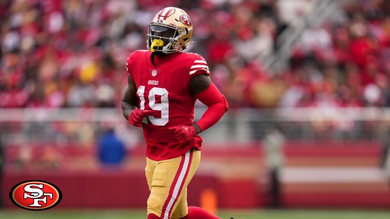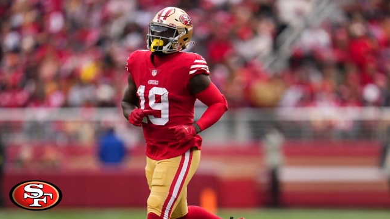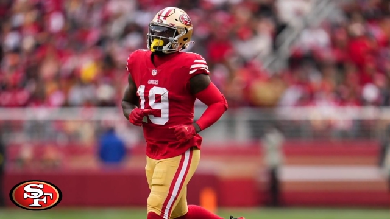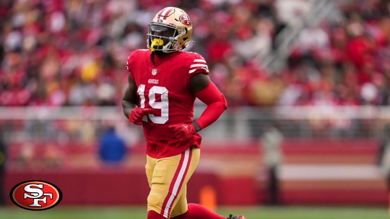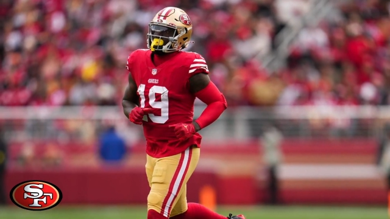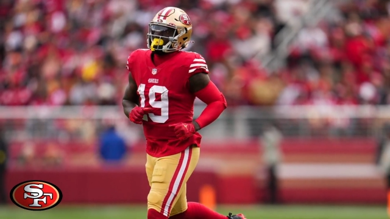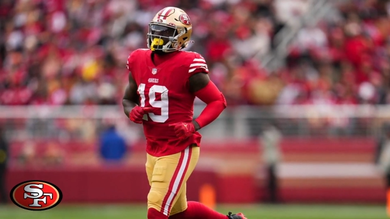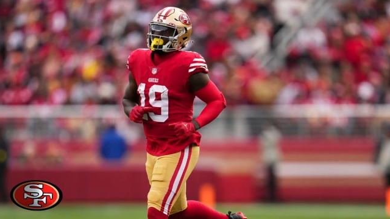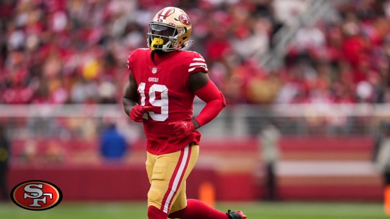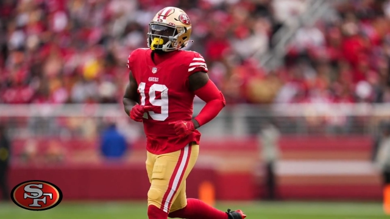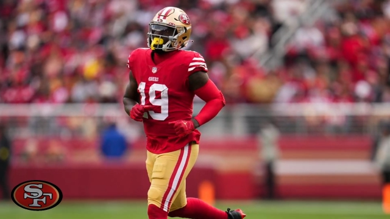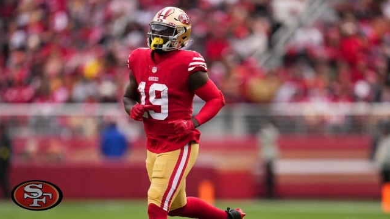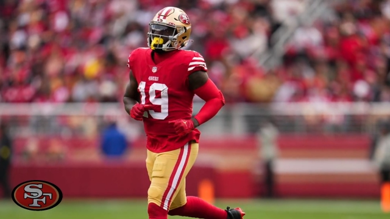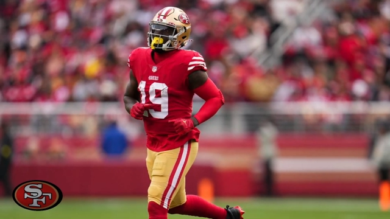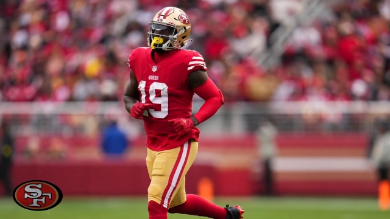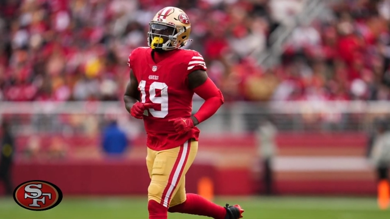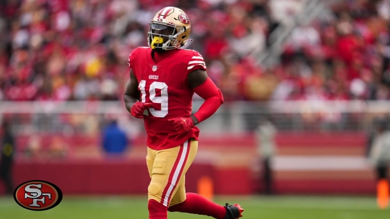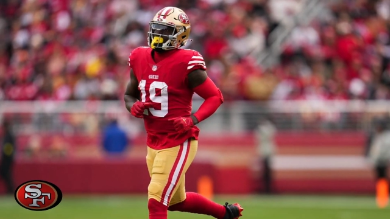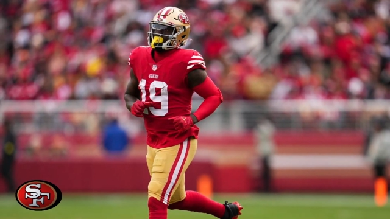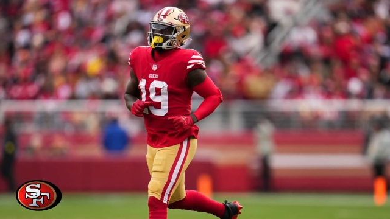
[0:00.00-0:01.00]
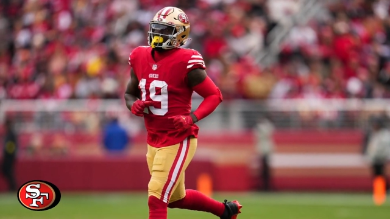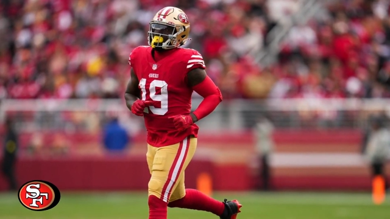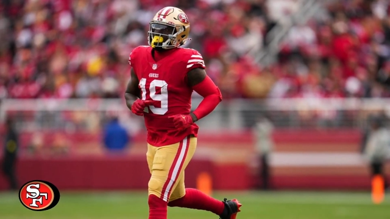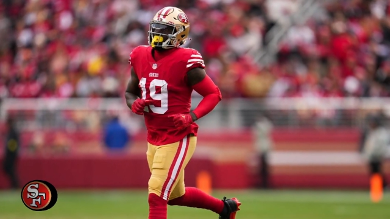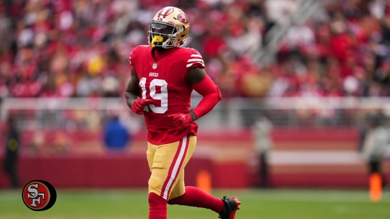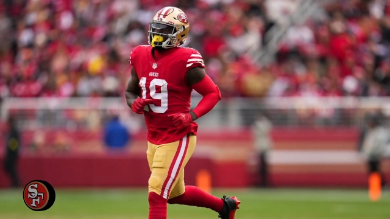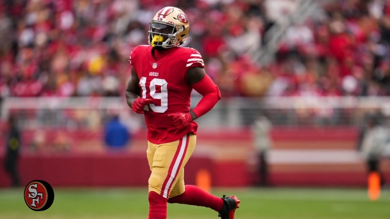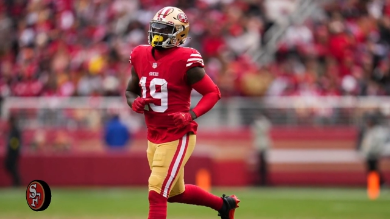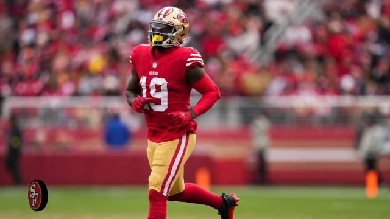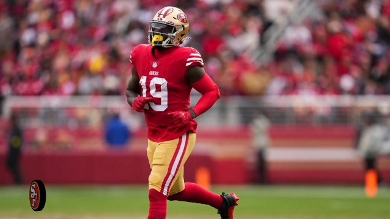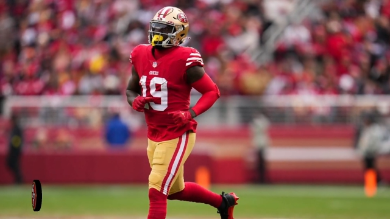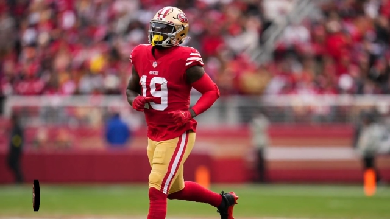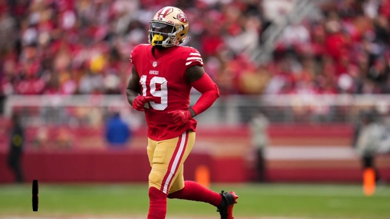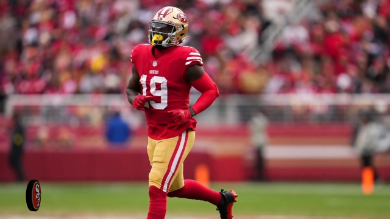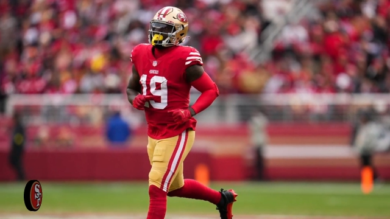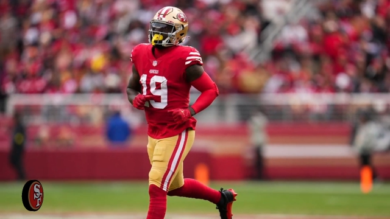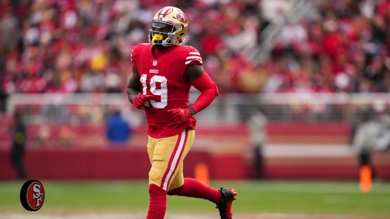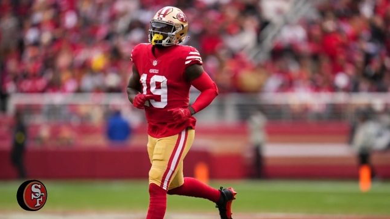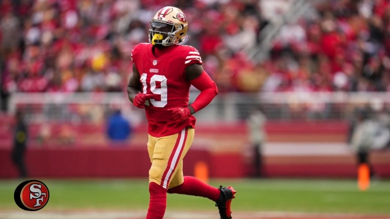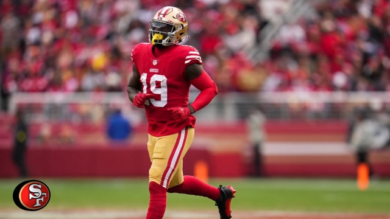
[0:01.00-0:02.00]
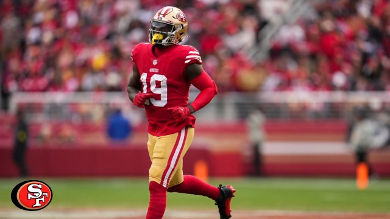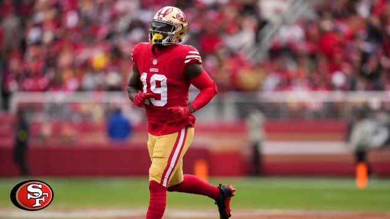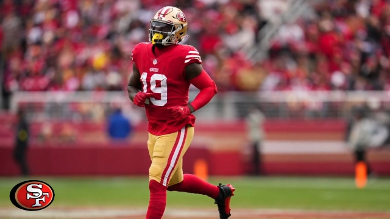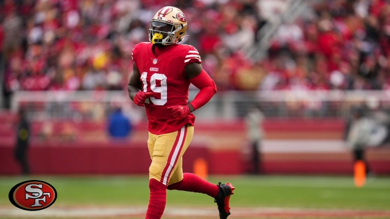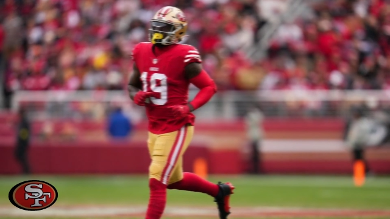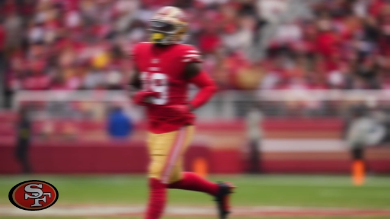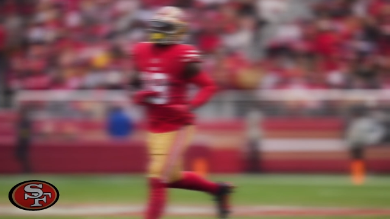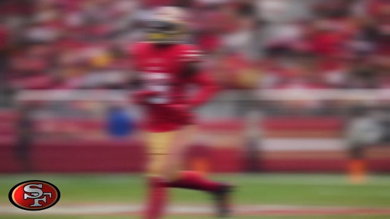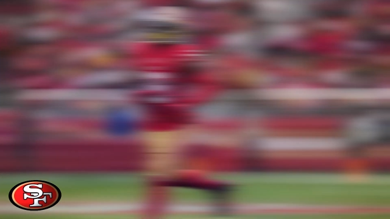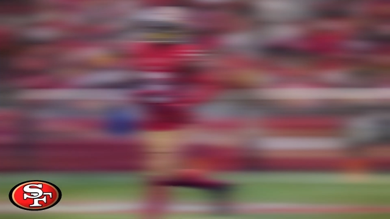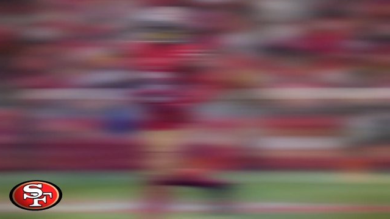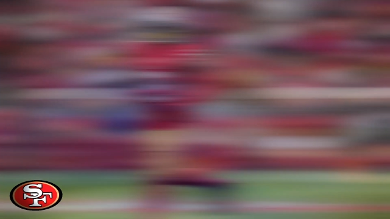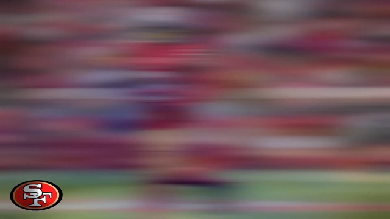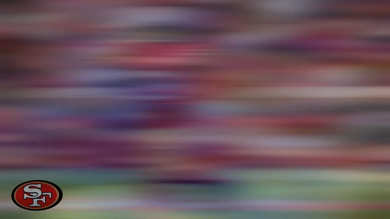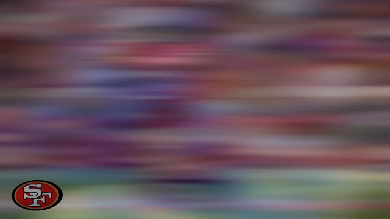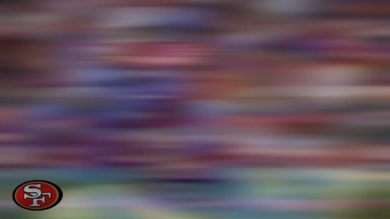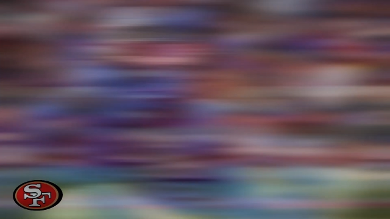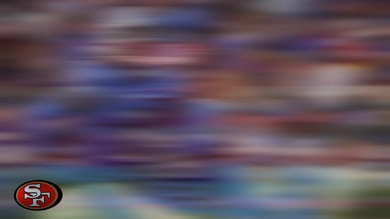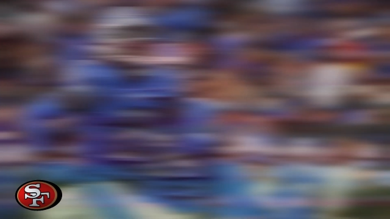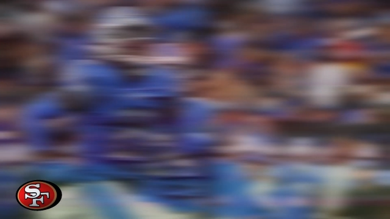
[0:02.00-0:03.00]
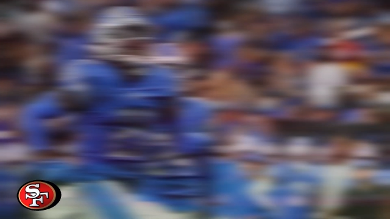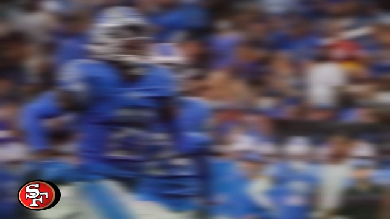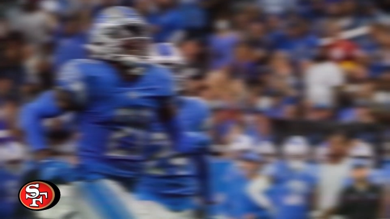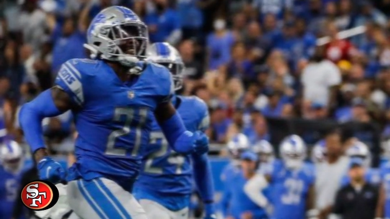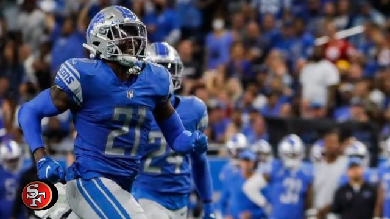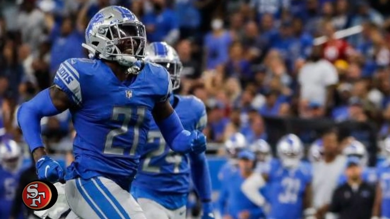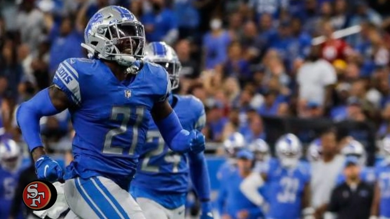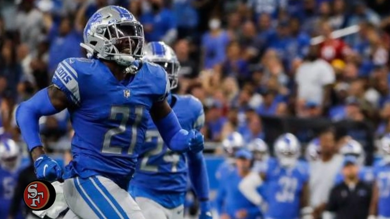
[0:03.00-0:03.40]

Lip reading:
[unreadable: no face in view]